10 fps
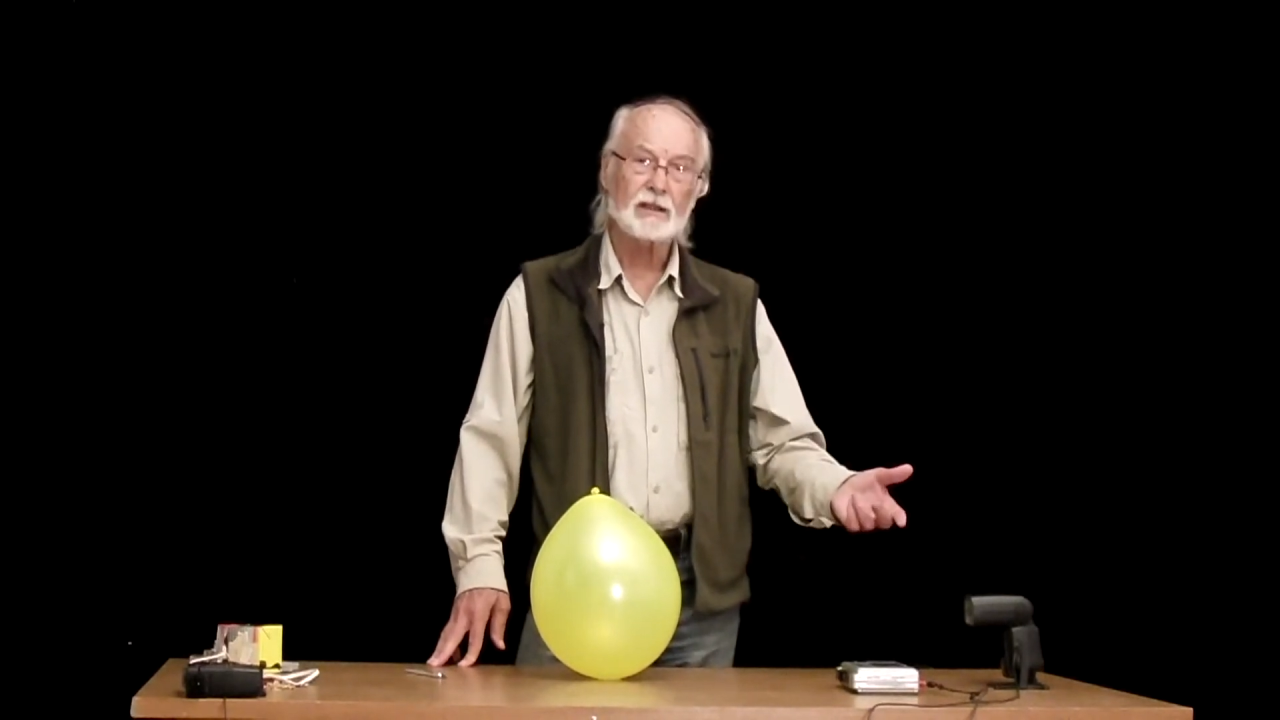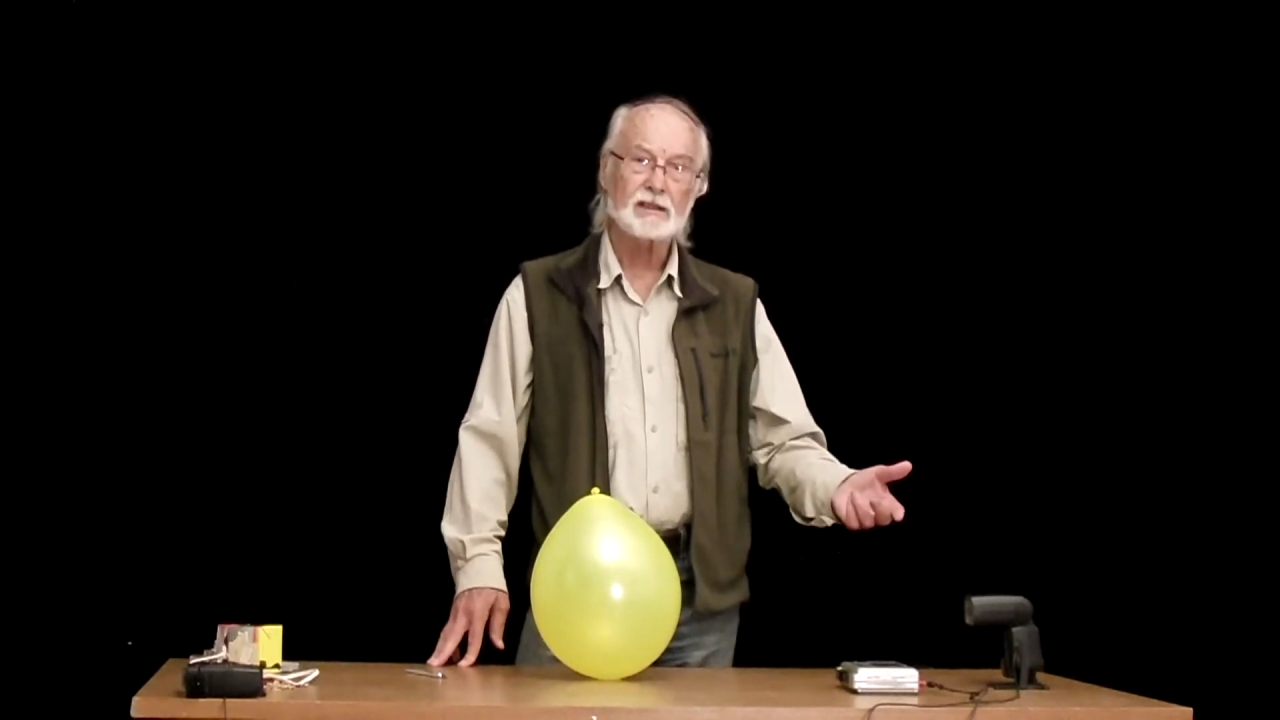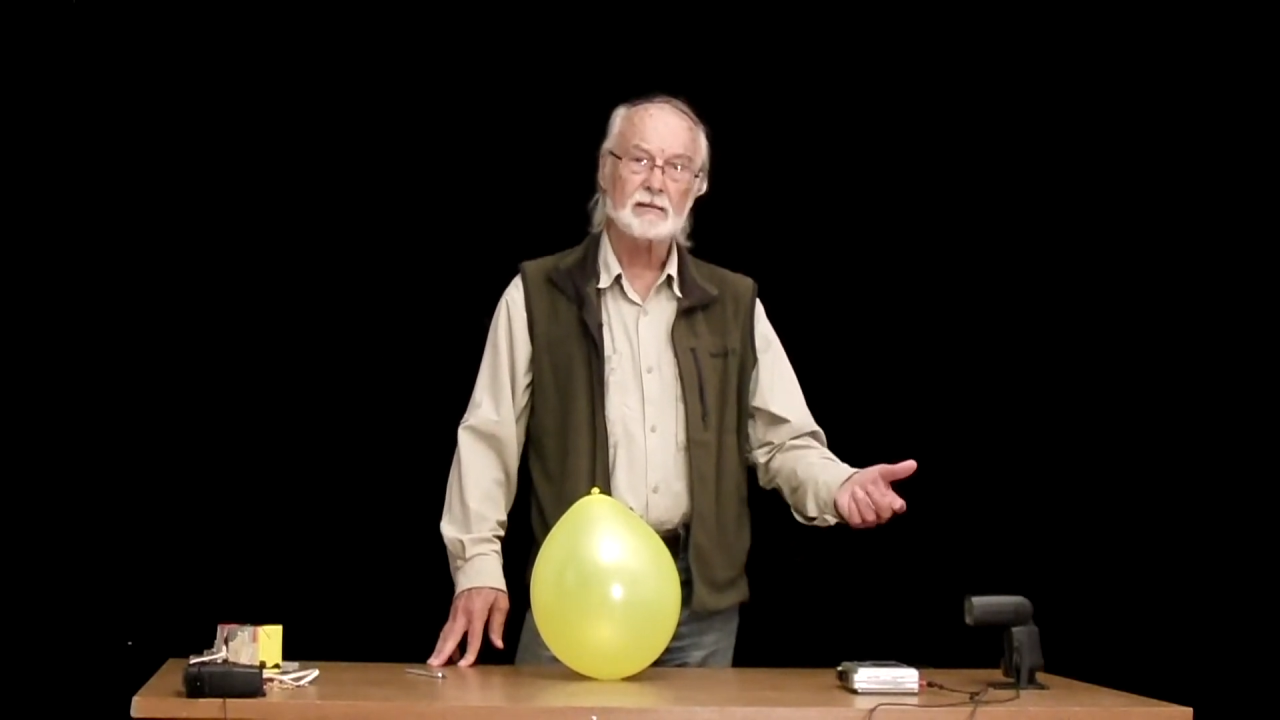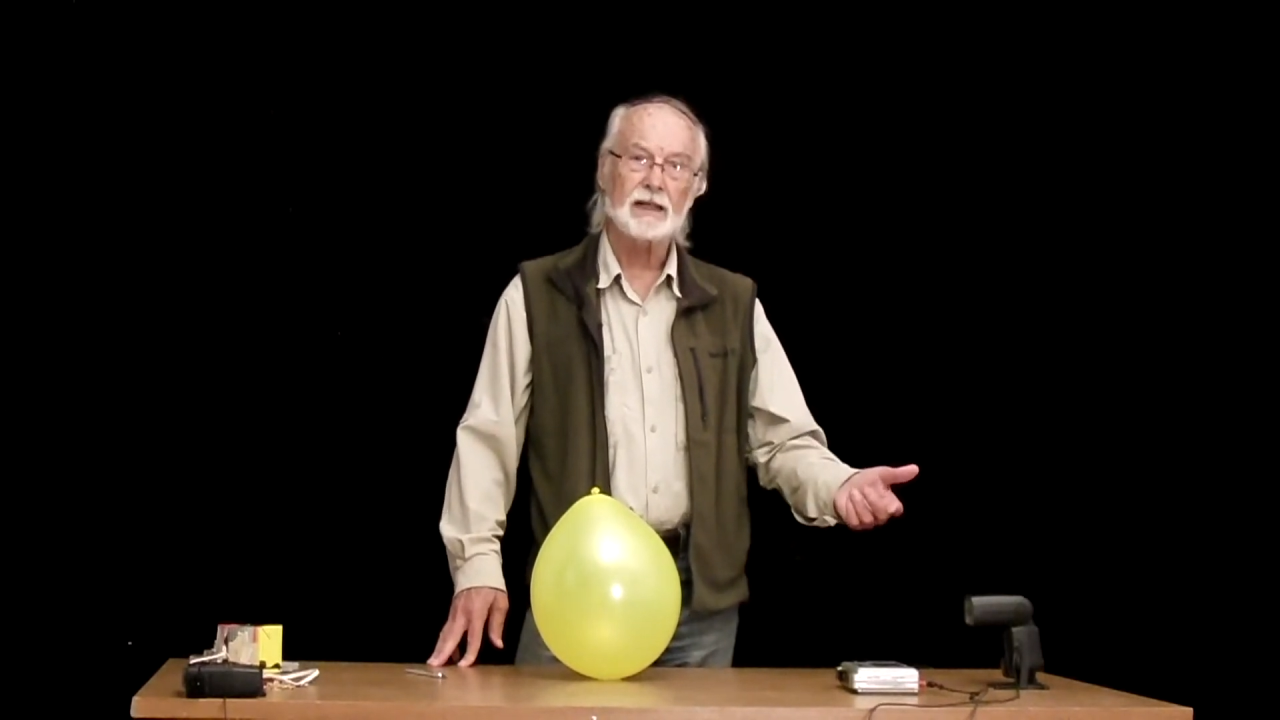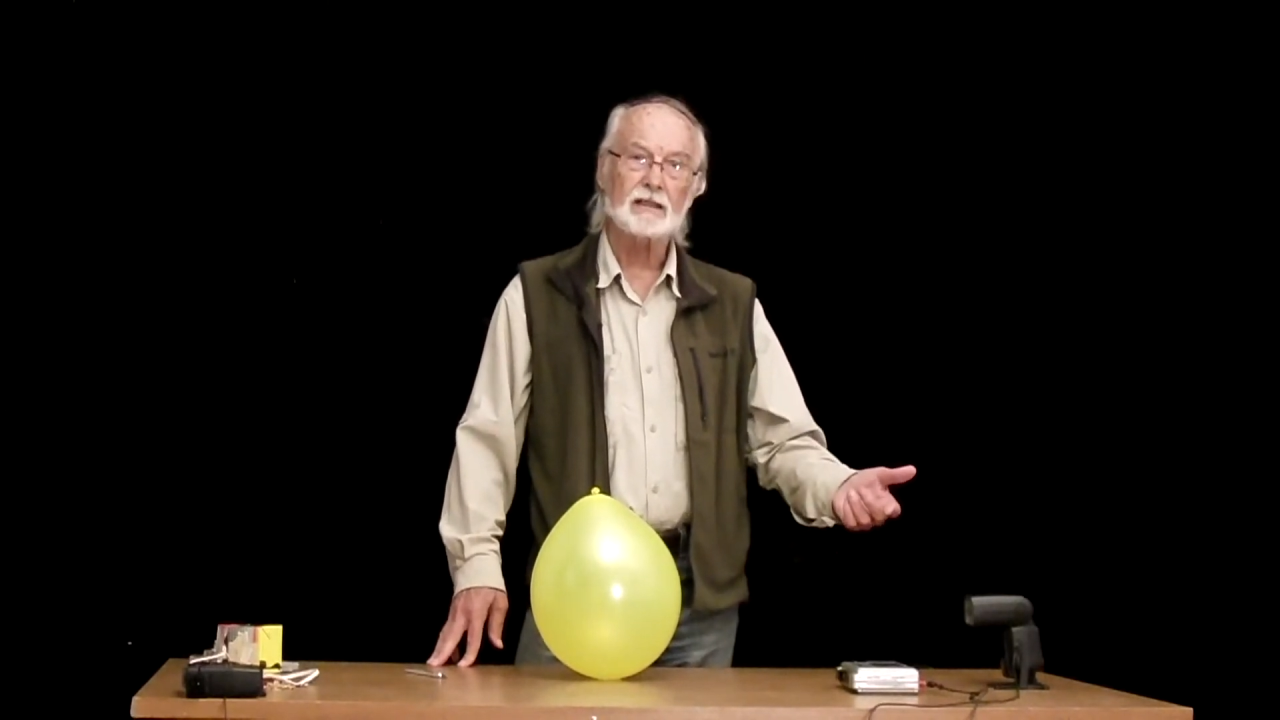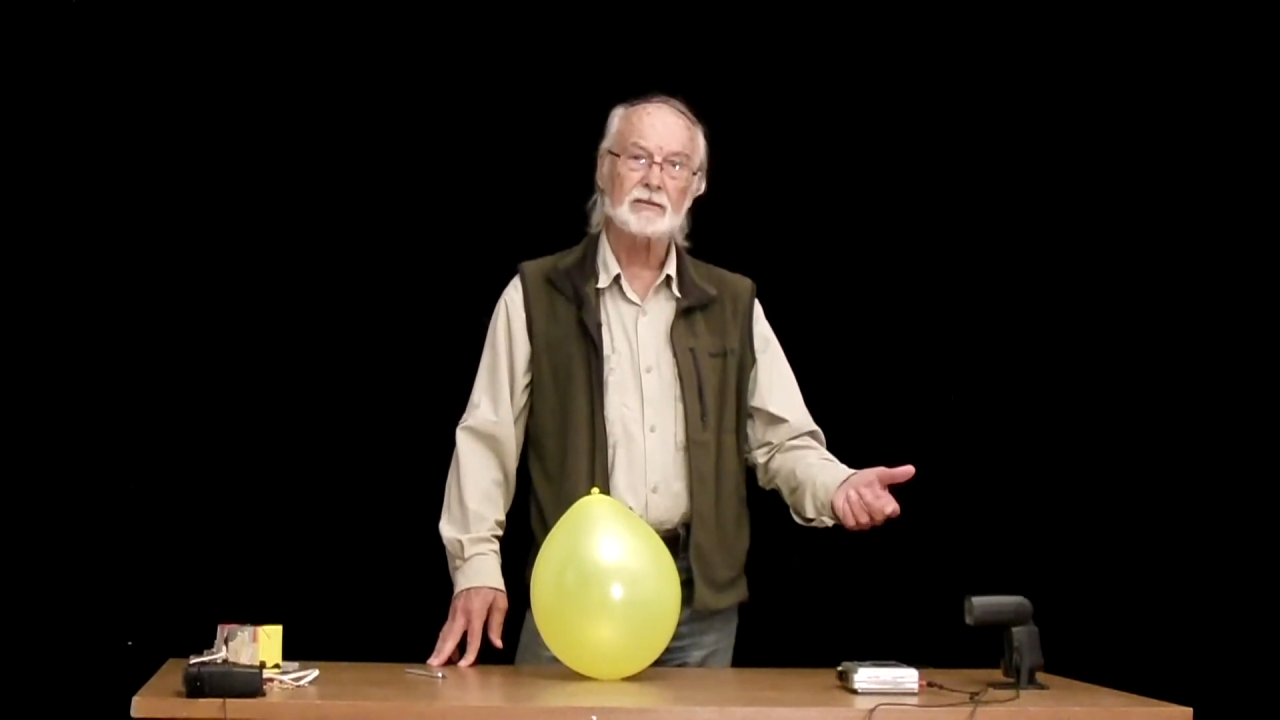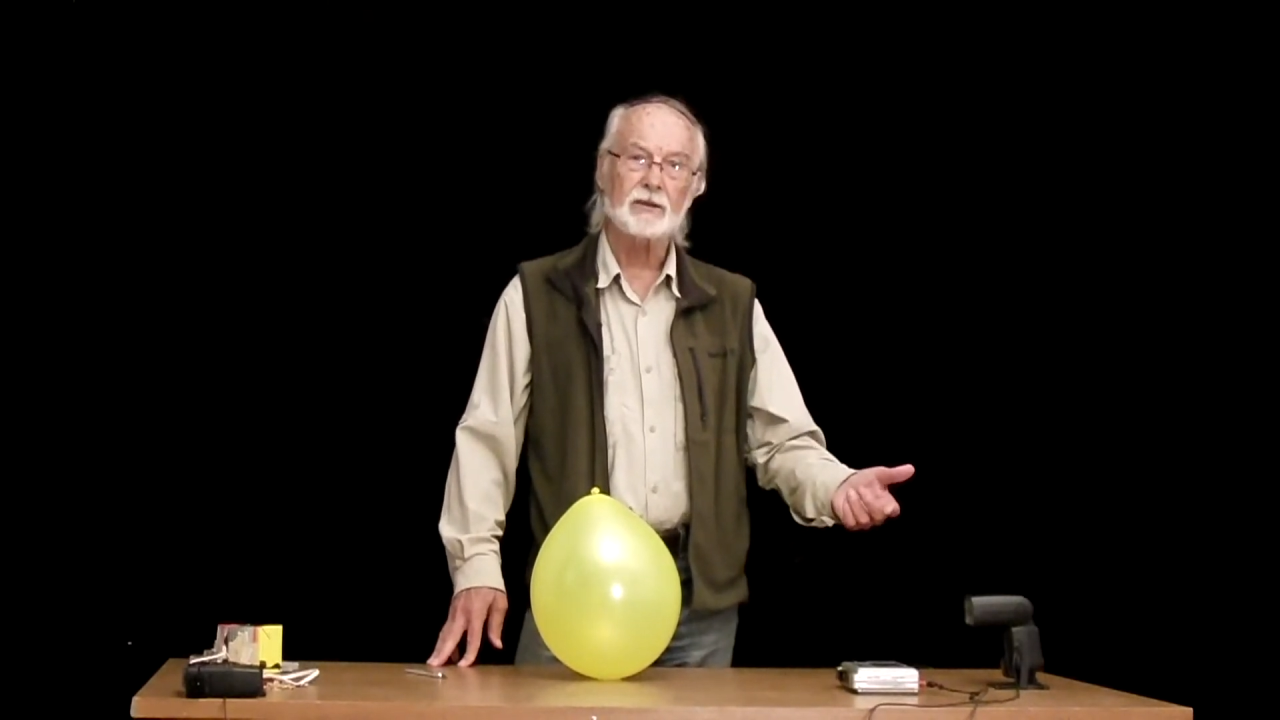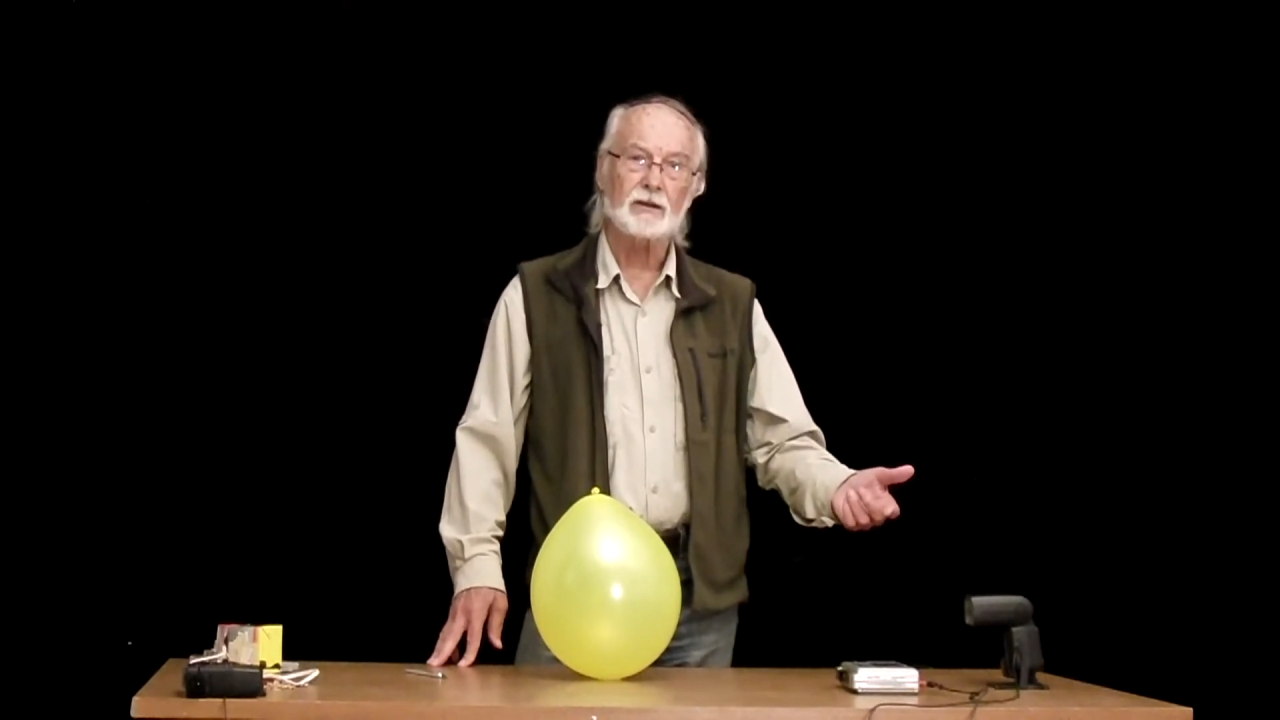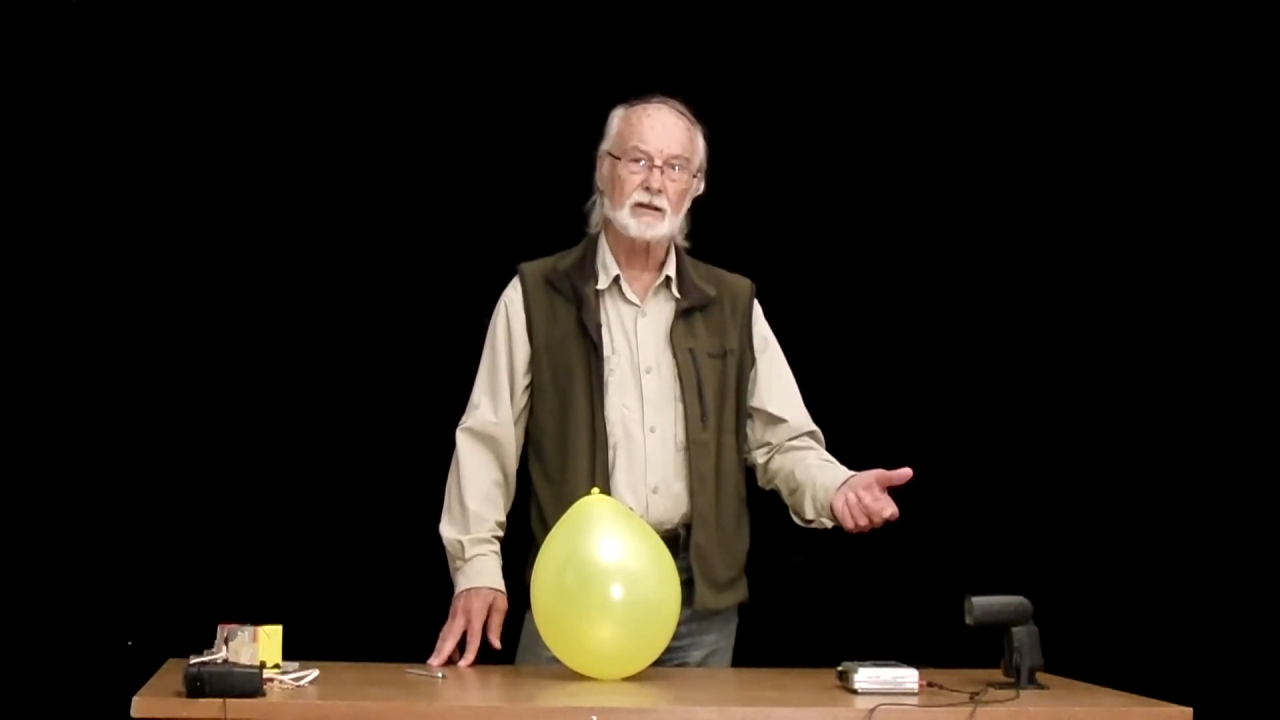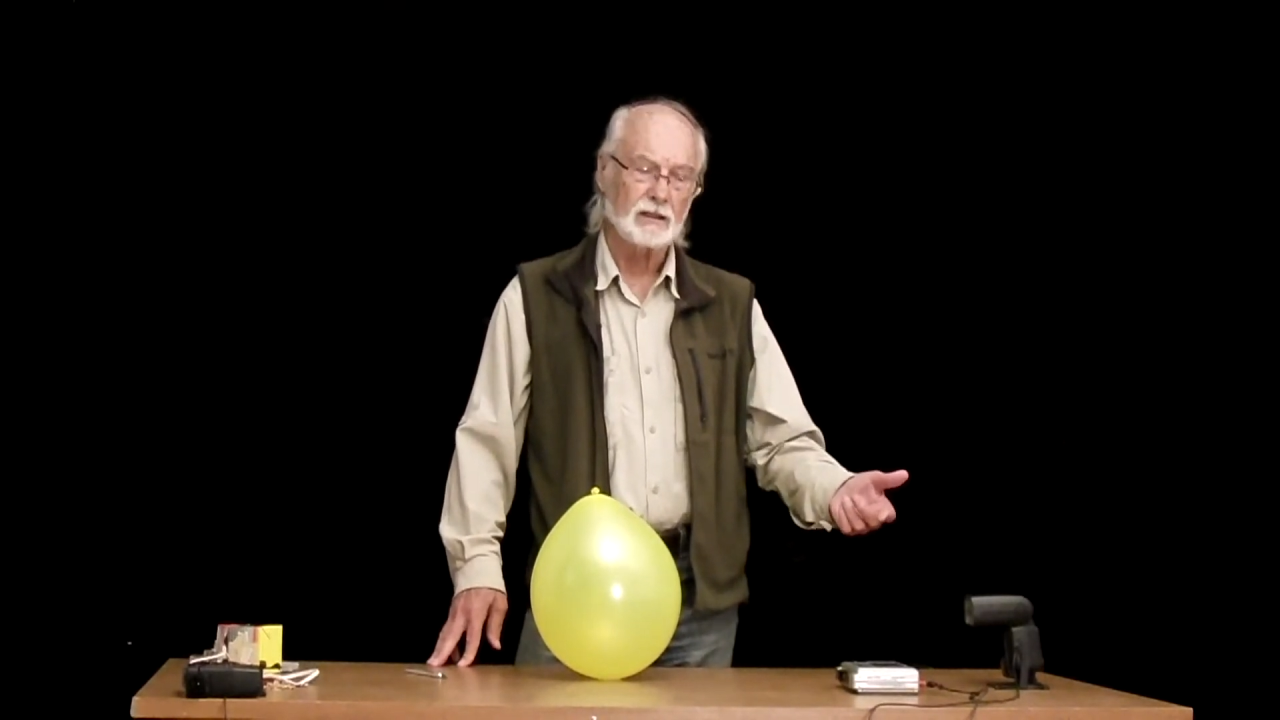is the
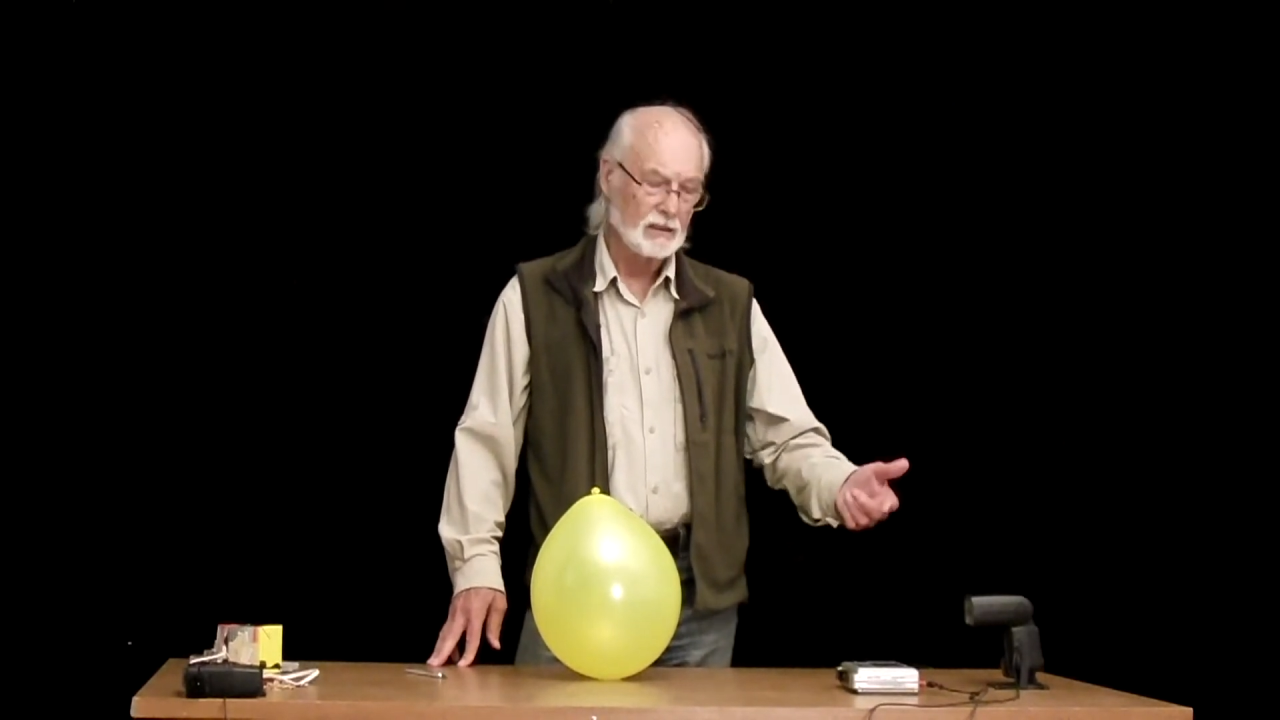microphone,